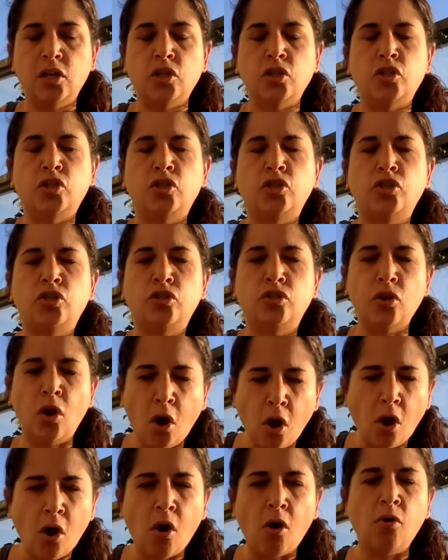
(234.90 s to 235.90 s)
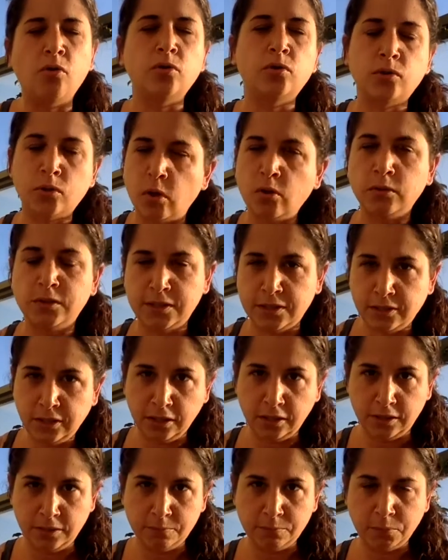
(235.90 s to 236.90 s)
so
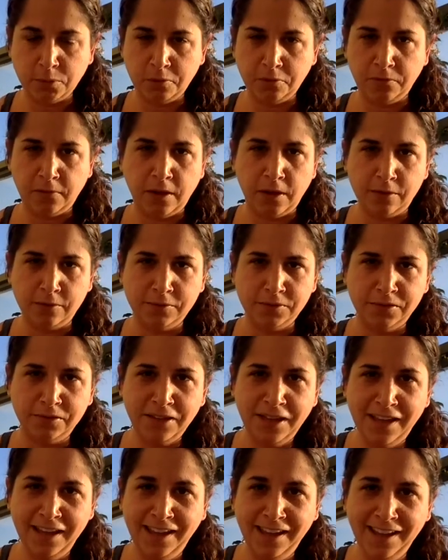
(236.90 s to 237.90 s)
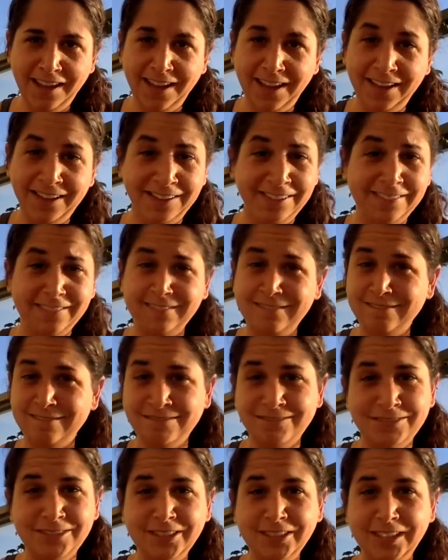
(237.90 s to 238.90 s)
stinking profound.
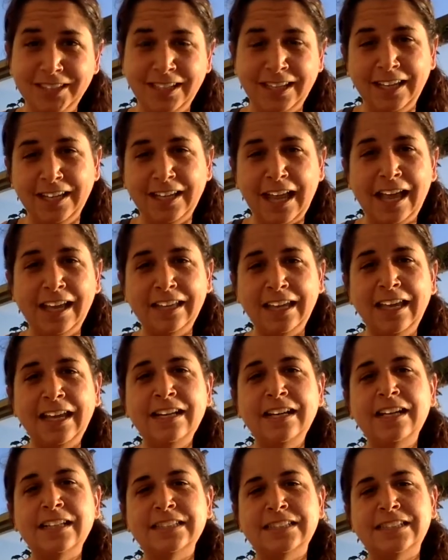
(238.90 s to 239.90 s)
Really, I cannot